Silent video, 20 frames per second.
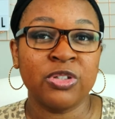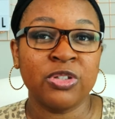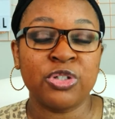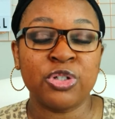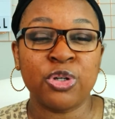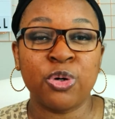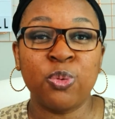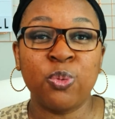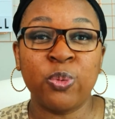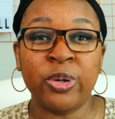
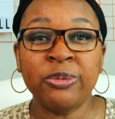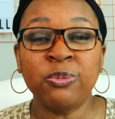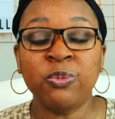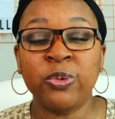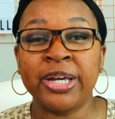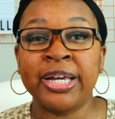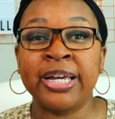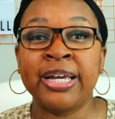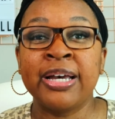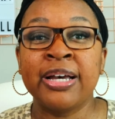So one
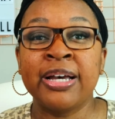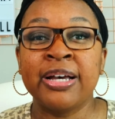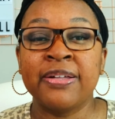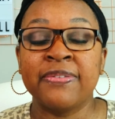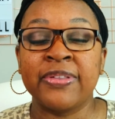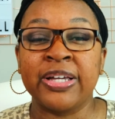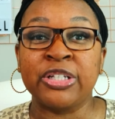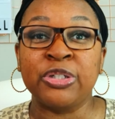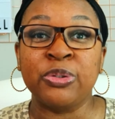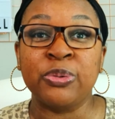way
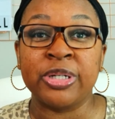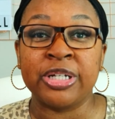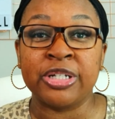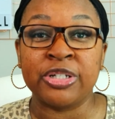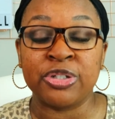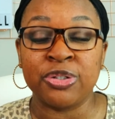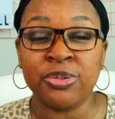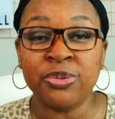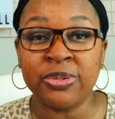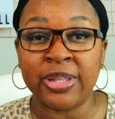that you can
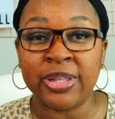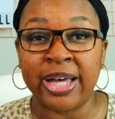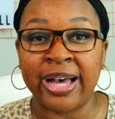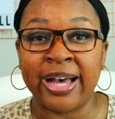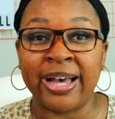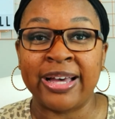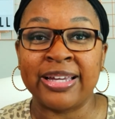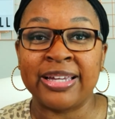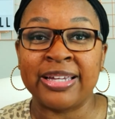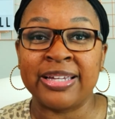do
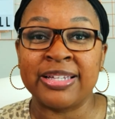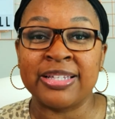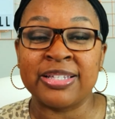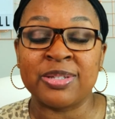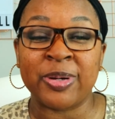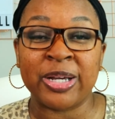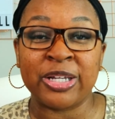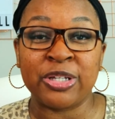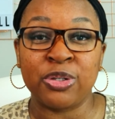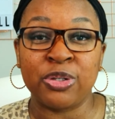that is
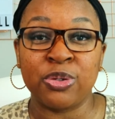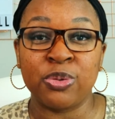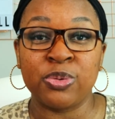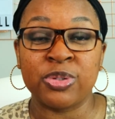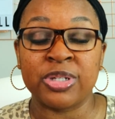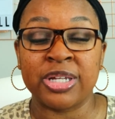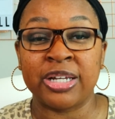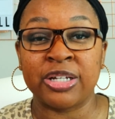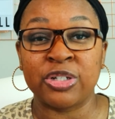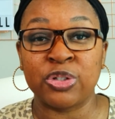by
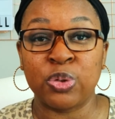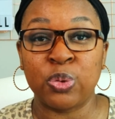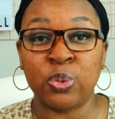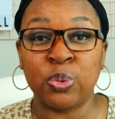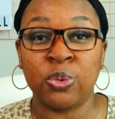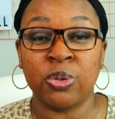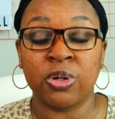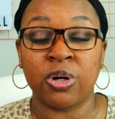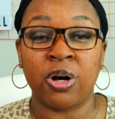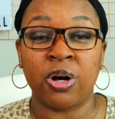using a
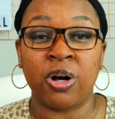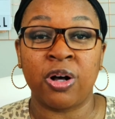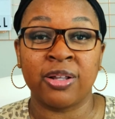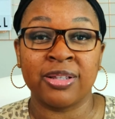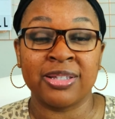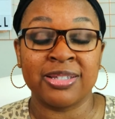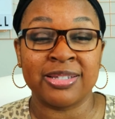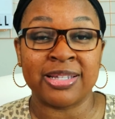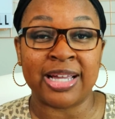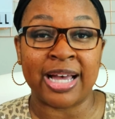tool
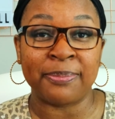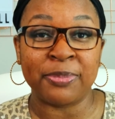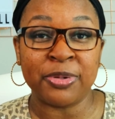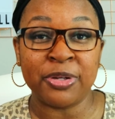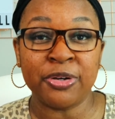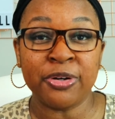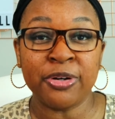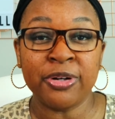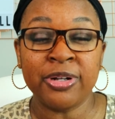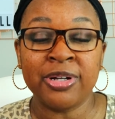called
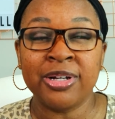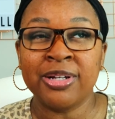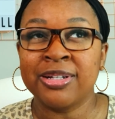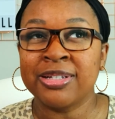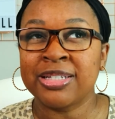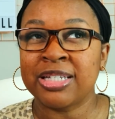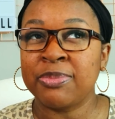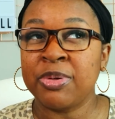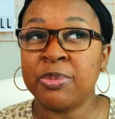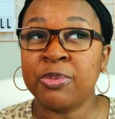Zapier.
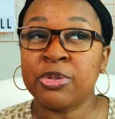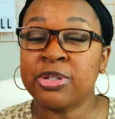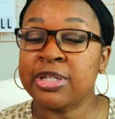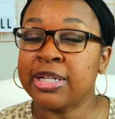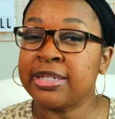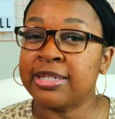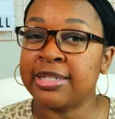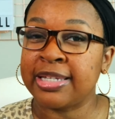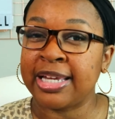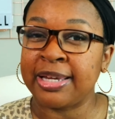Some people
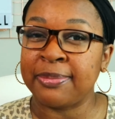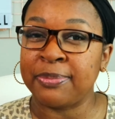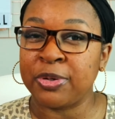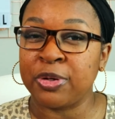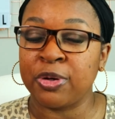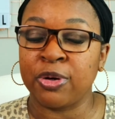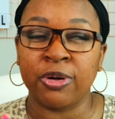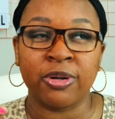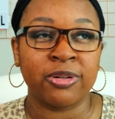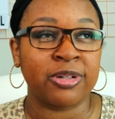say
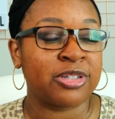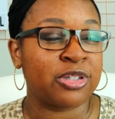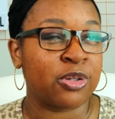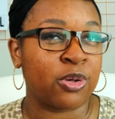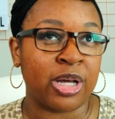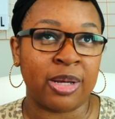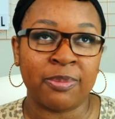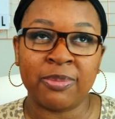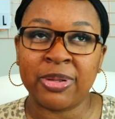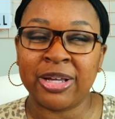Zapier, so
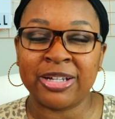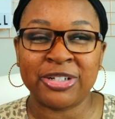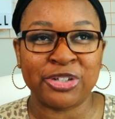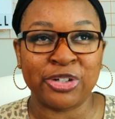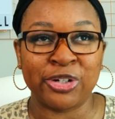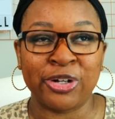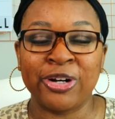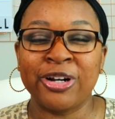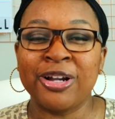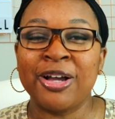I'm not
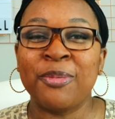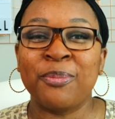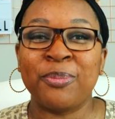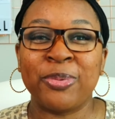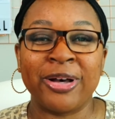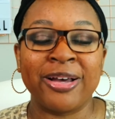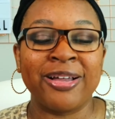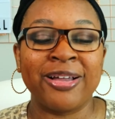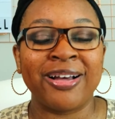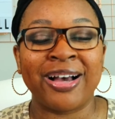sure,
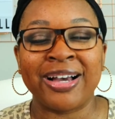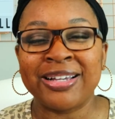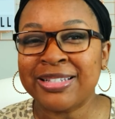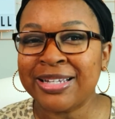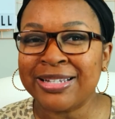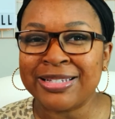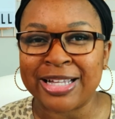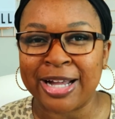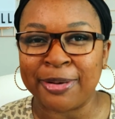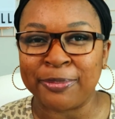but I
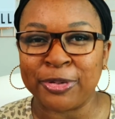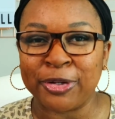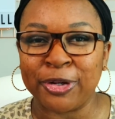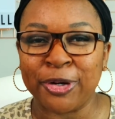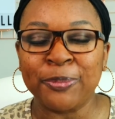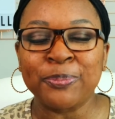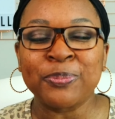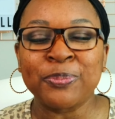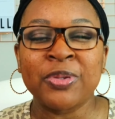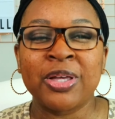say
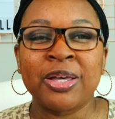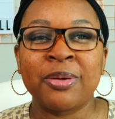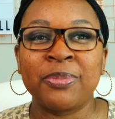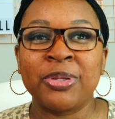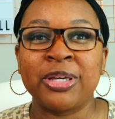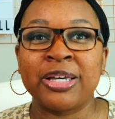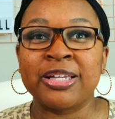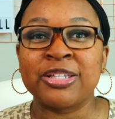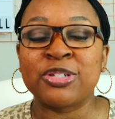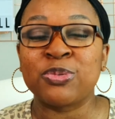Zapier
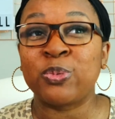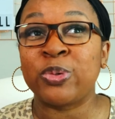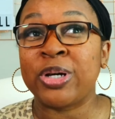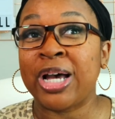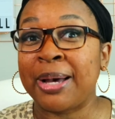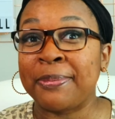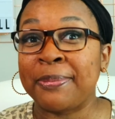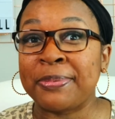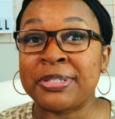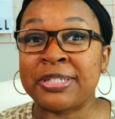because what
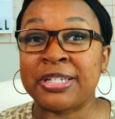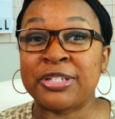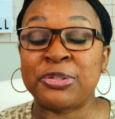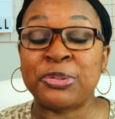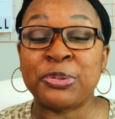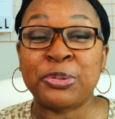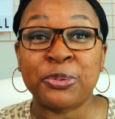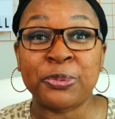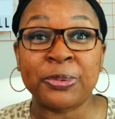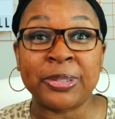happens is
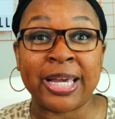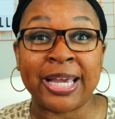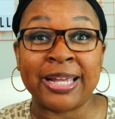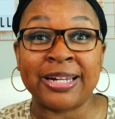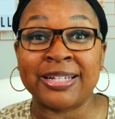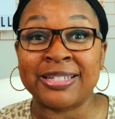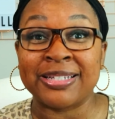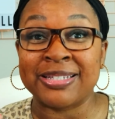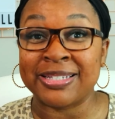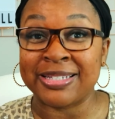you
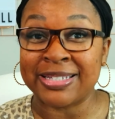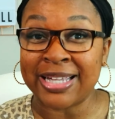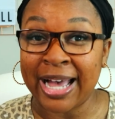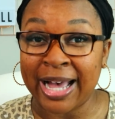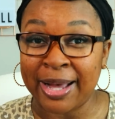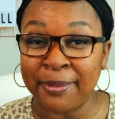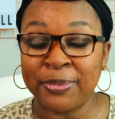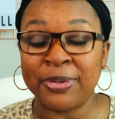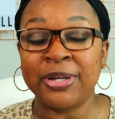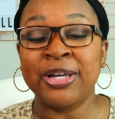create a
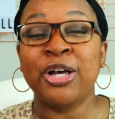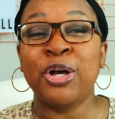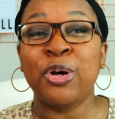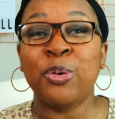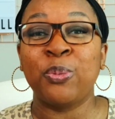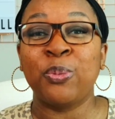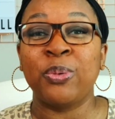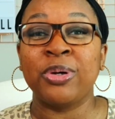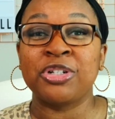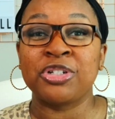zap,
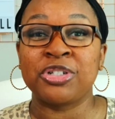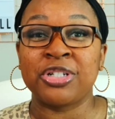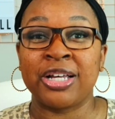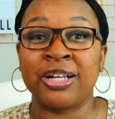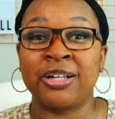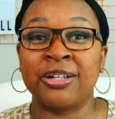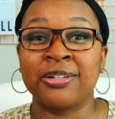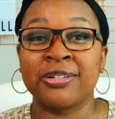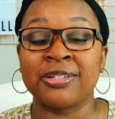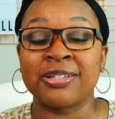which
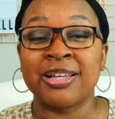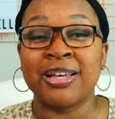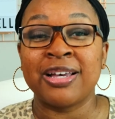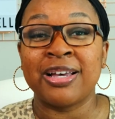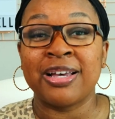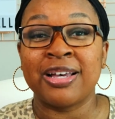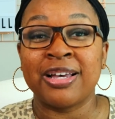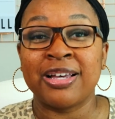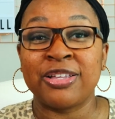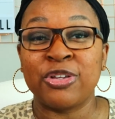tells
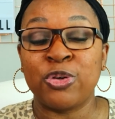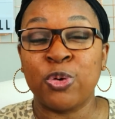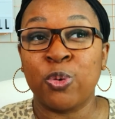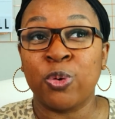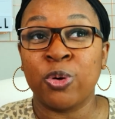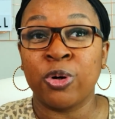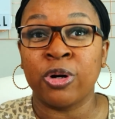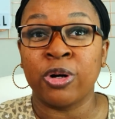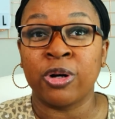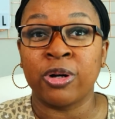
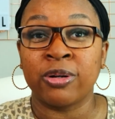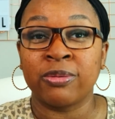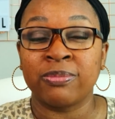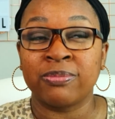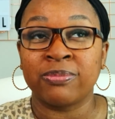your